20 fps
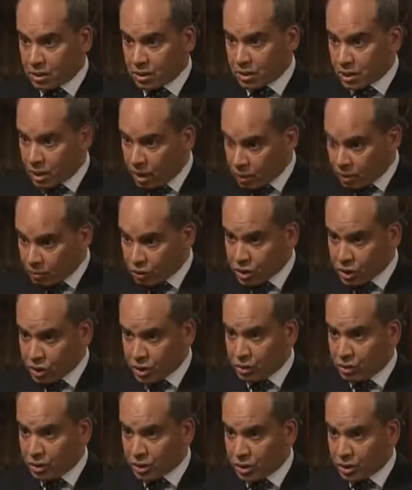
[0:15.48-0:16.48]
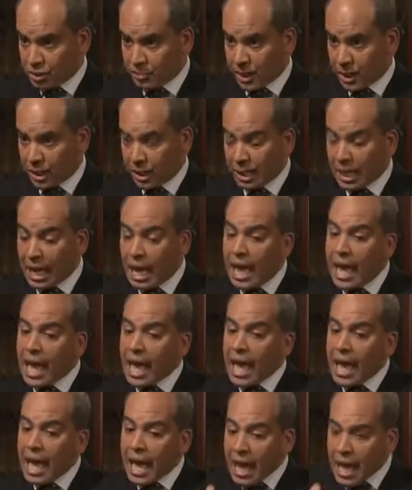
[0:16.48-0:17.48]
that you've just talked about
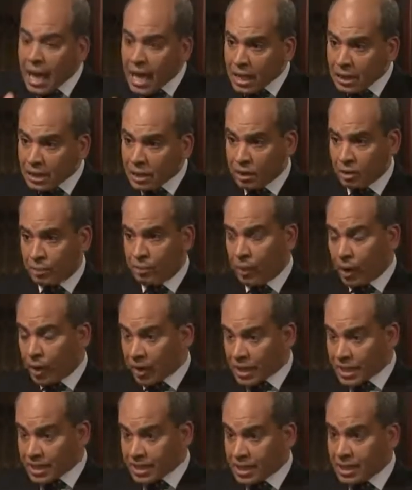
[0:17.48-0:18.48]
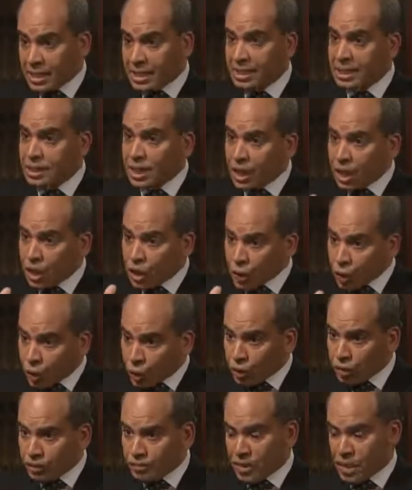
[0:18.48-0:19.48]
and the policies that your
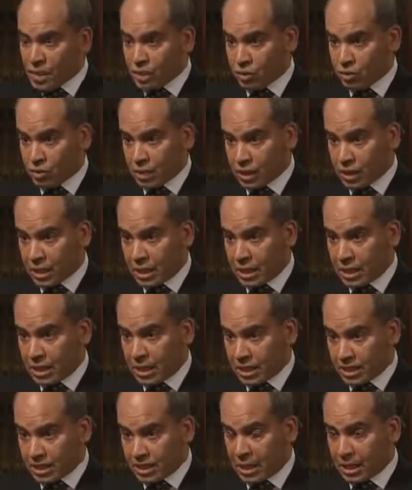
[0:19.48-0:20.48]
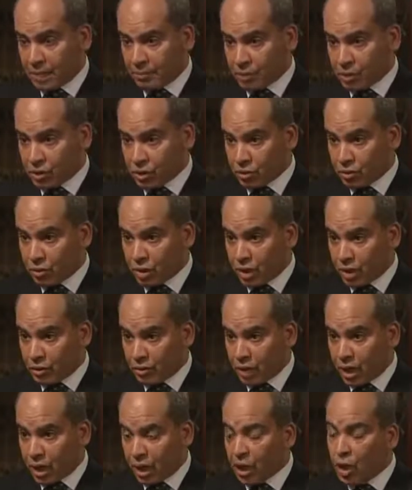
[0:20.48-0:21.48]
administration at that time pursued in
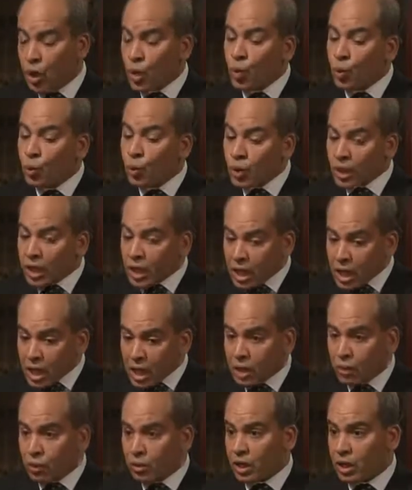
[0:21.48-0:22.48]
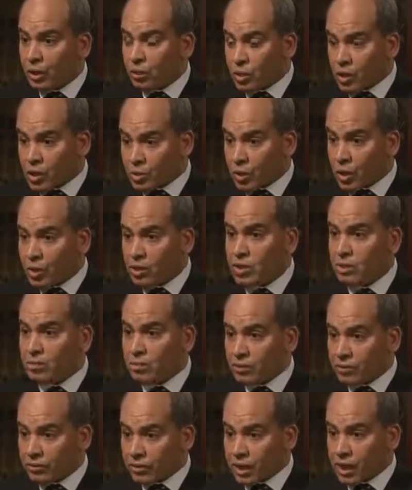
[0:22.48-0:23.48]
Iraq were equally responsible
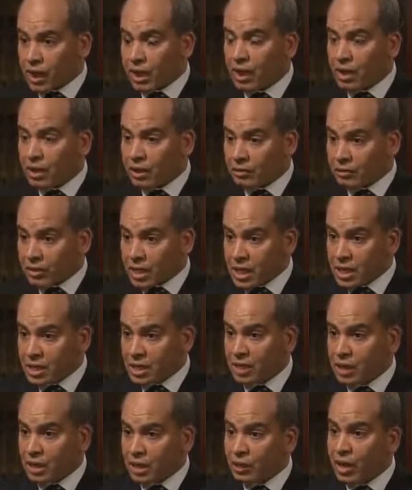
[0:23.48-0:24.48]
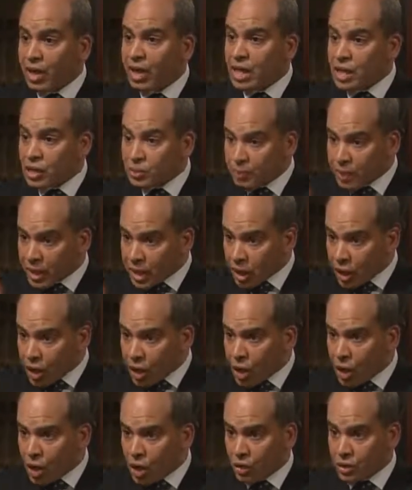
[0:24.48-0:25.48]
for the killing of innocent Iraqis
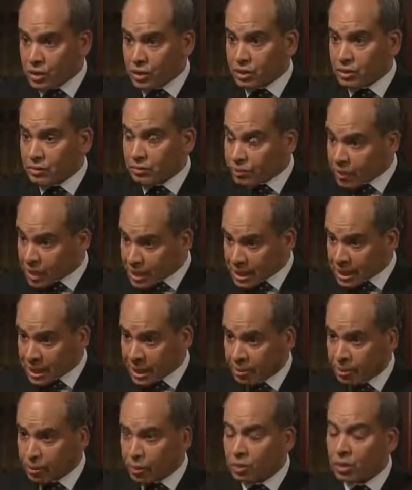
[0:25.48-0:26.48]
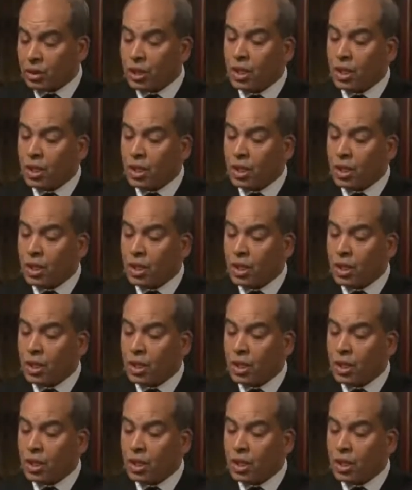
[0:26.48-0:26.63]
because, for example,